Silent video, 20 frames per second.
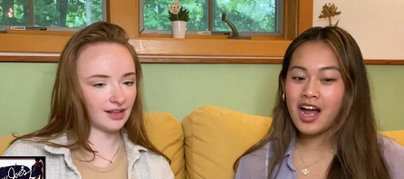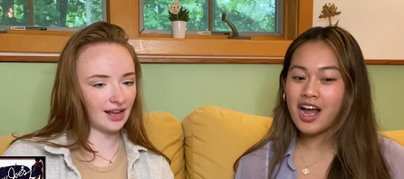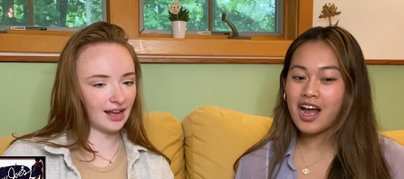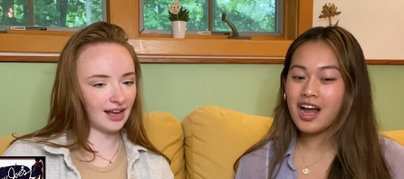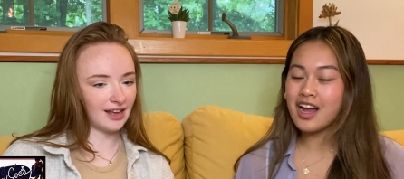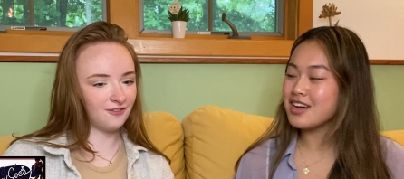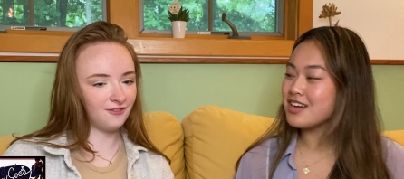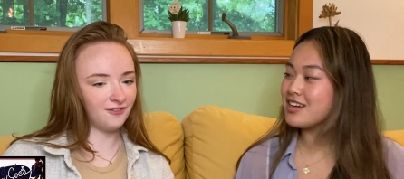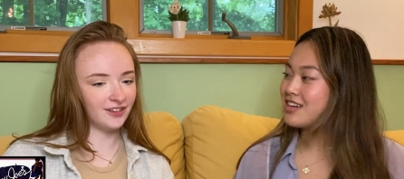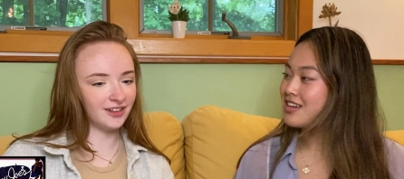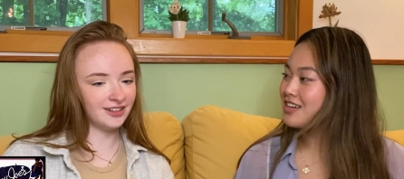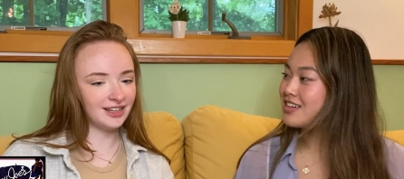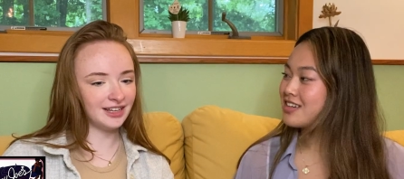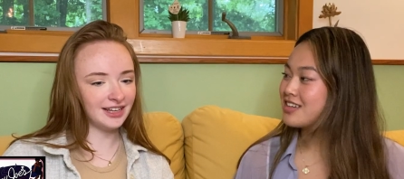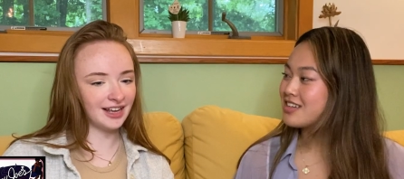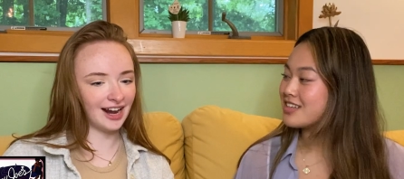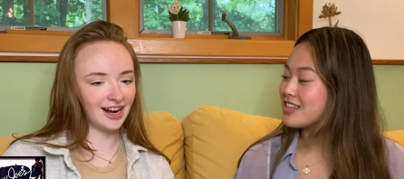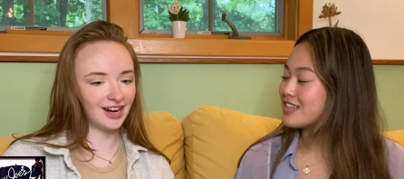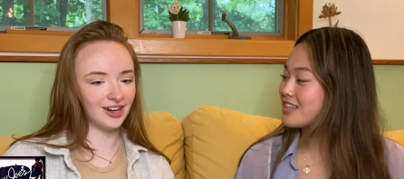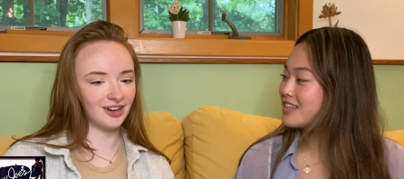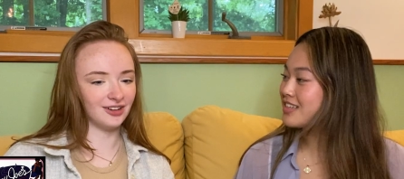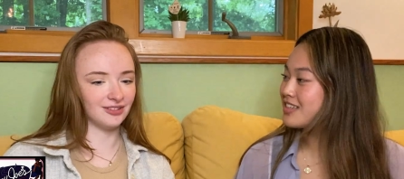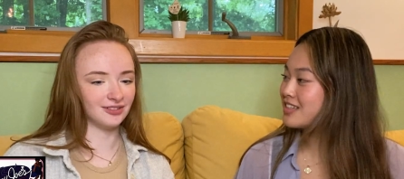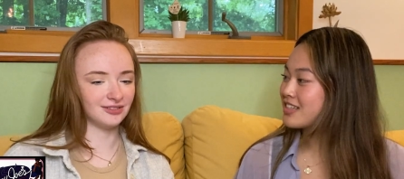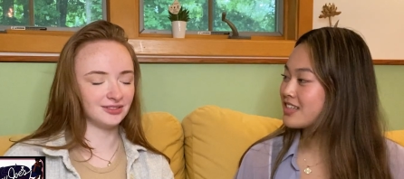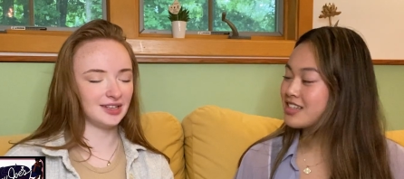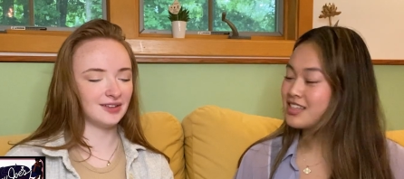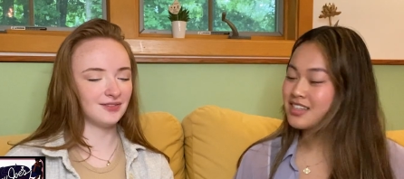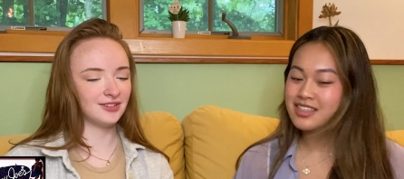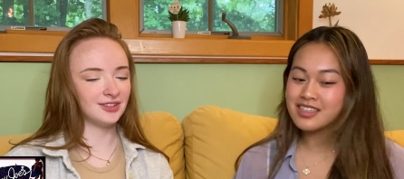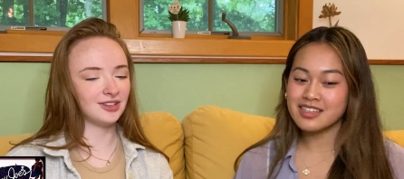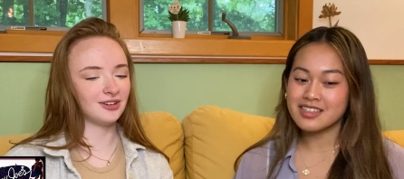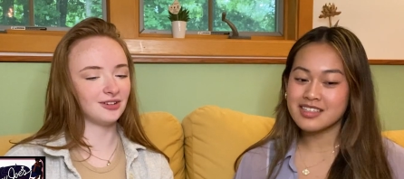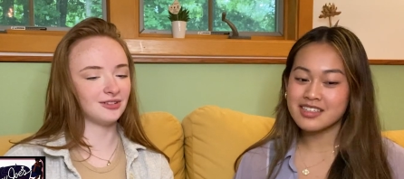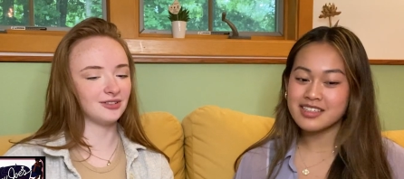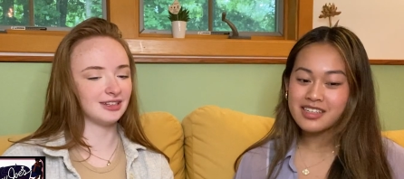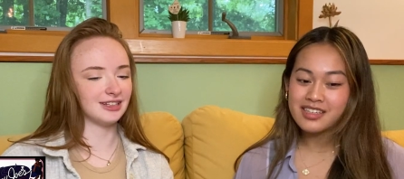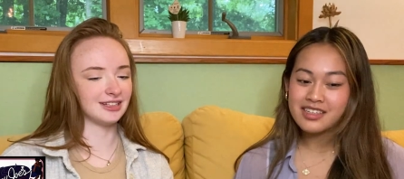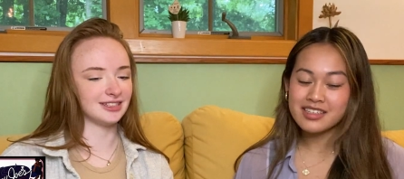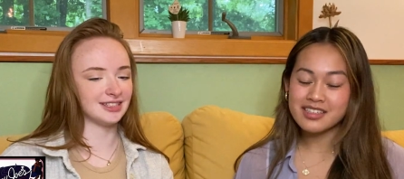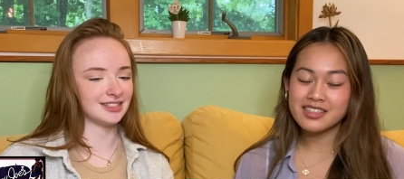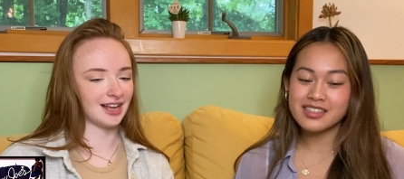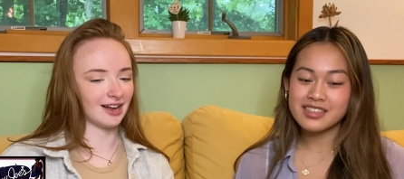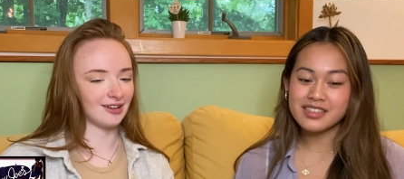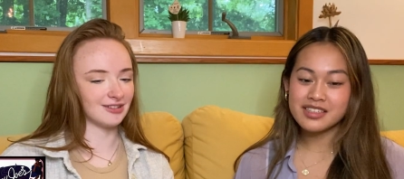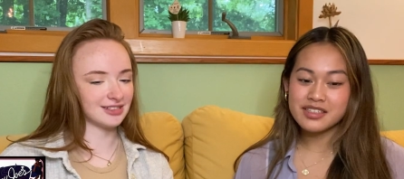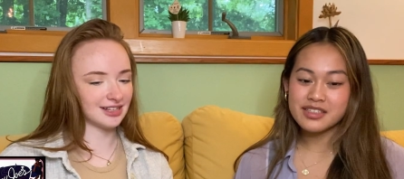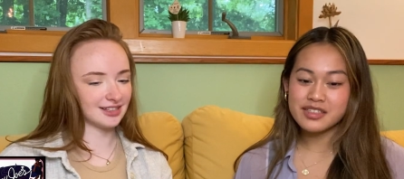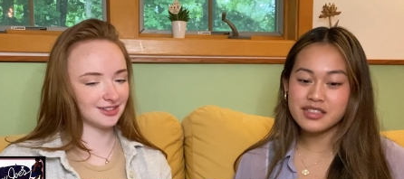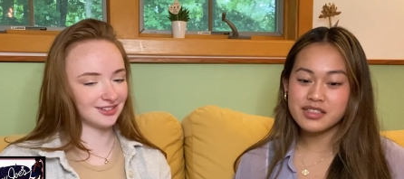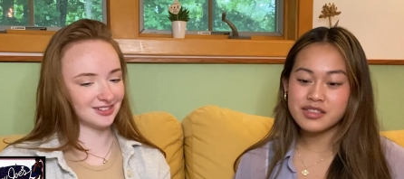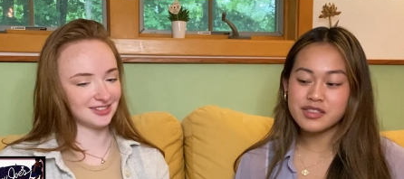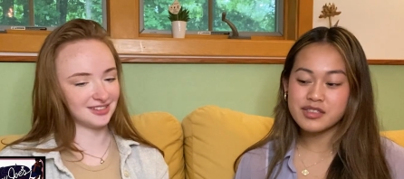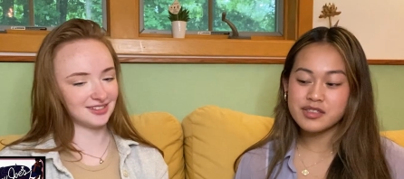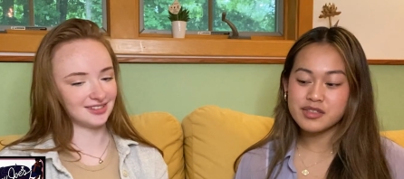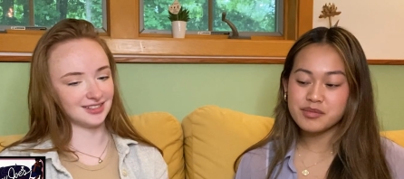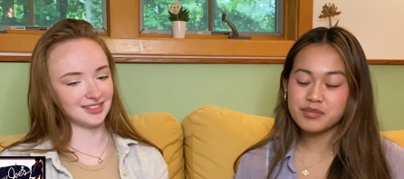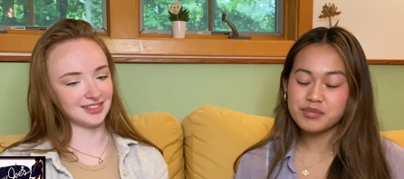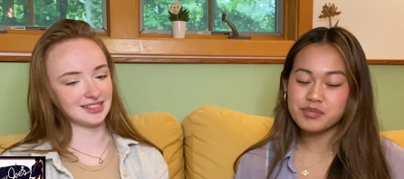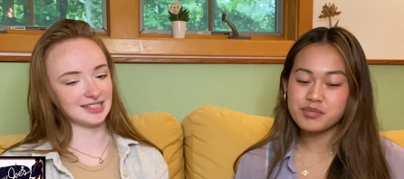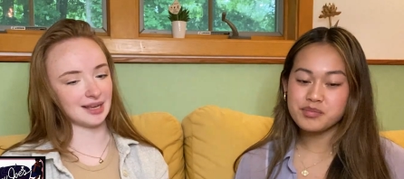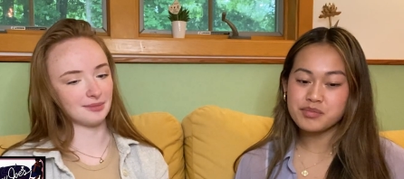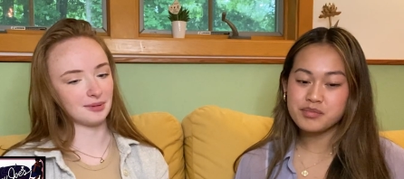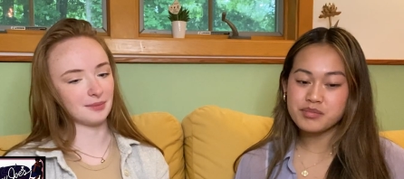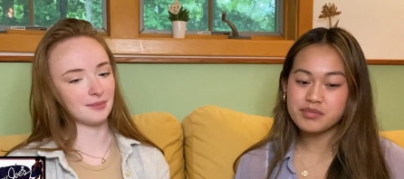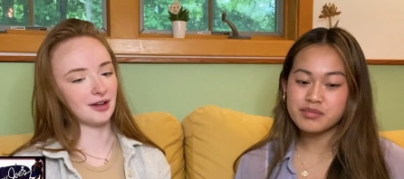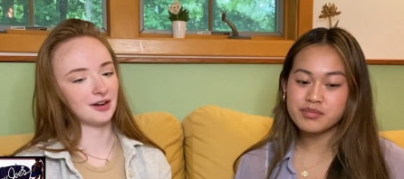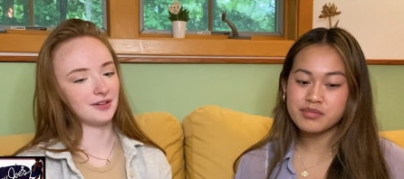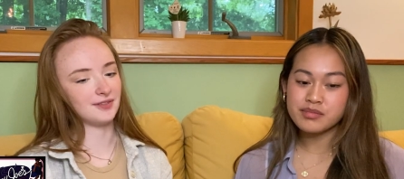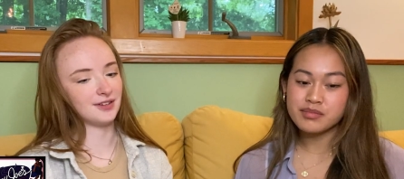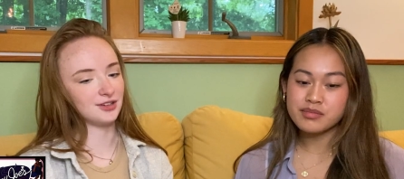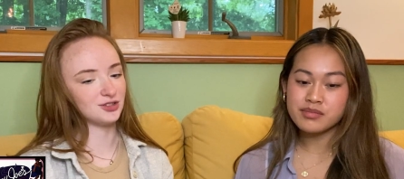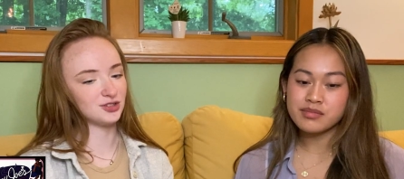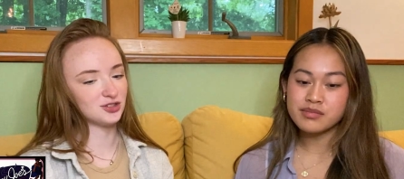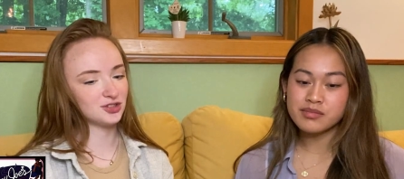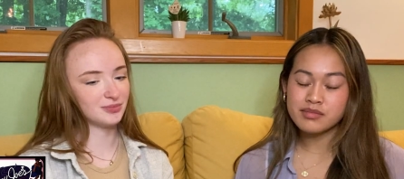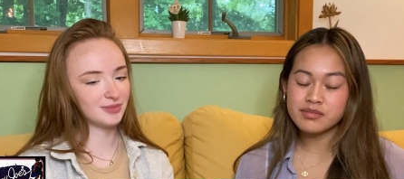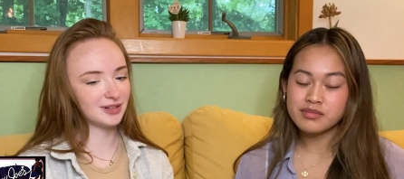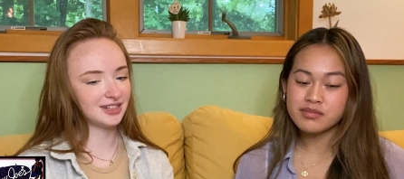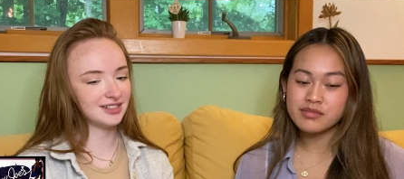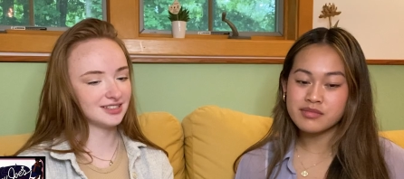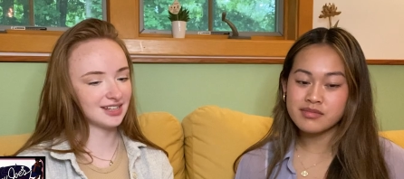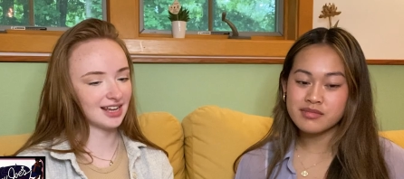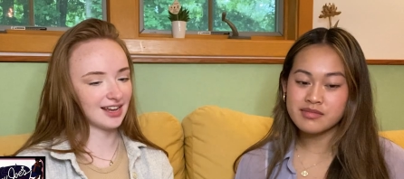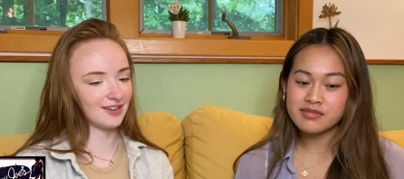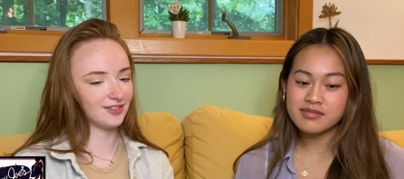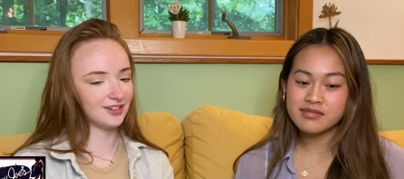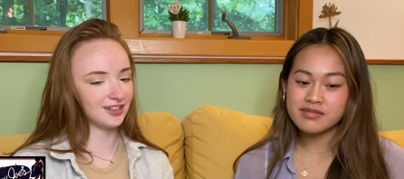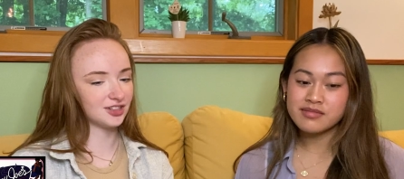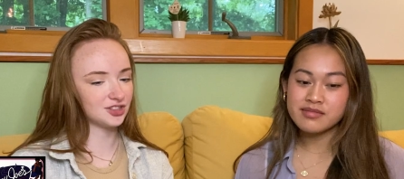Speaker 1: I feel like, I don't know, even though it sounds like there's the same amount of instruments, I